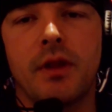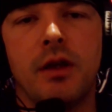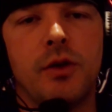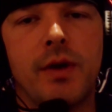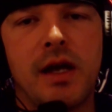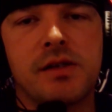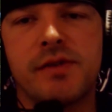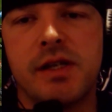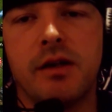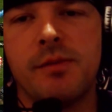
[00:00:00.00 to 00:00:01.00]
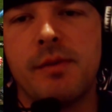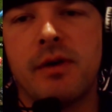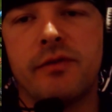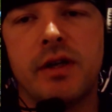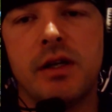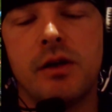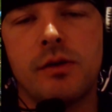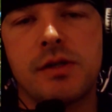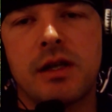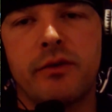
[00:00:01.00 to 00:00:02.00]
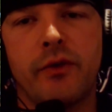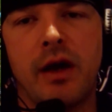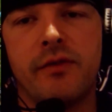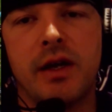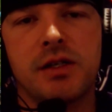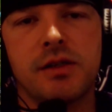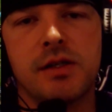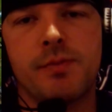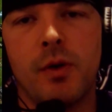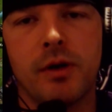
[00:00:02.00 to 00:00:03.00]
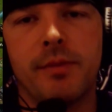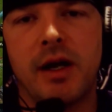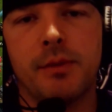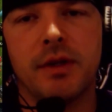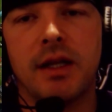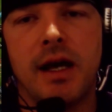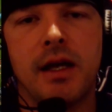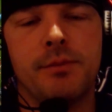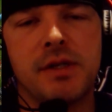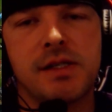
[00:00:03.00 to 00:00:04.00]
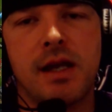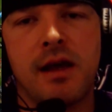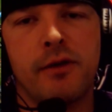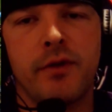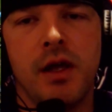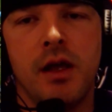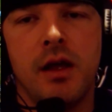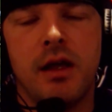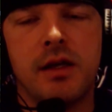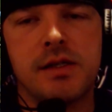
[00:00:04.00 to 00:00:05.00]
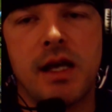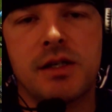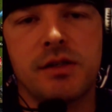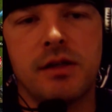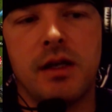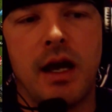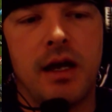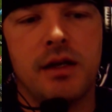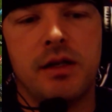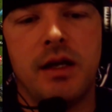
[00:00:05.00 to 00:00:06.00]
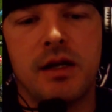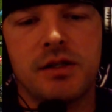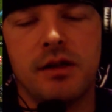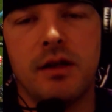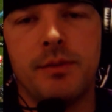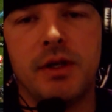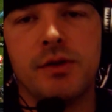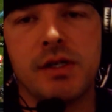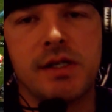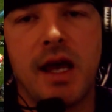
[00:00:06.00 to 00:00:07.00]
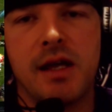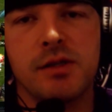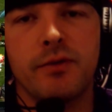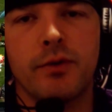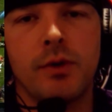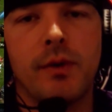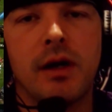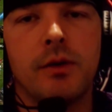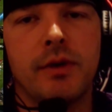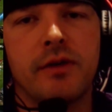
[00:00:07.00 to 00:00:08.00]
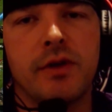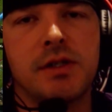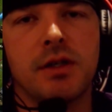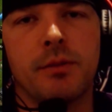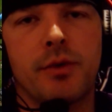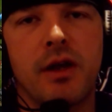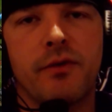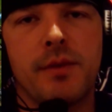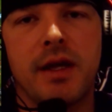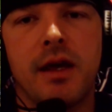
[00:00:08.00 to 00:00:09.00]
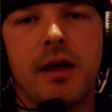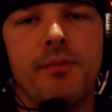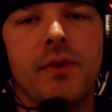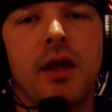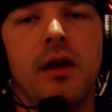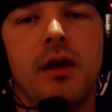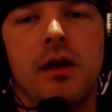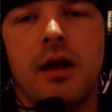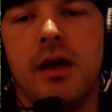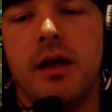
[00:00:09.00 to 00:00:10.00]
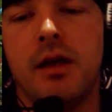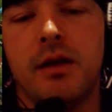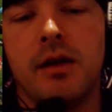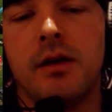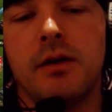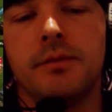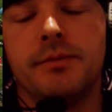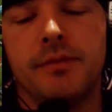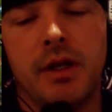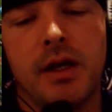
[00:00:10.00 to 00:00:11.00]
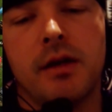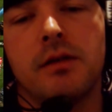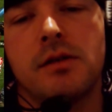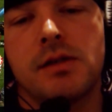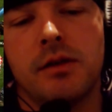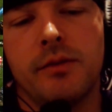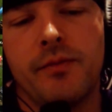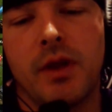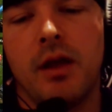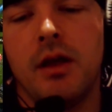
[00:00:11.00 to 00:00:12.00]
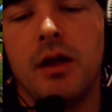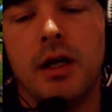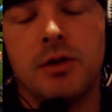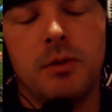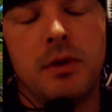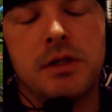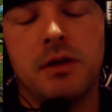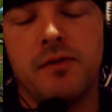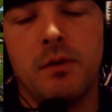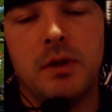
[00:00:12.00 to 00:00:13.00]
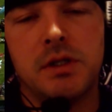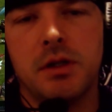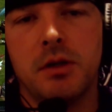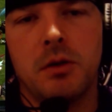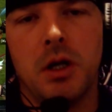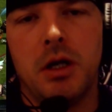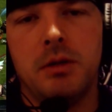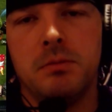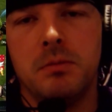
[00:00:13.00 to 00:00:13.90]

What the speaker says: You guys have seen him in my videos. I've actually spoke about him a lot in the SAF. He actually let me use his castle for a while whenever he took a break from the game, and yeah. So I told myself I wasn't gonna cry.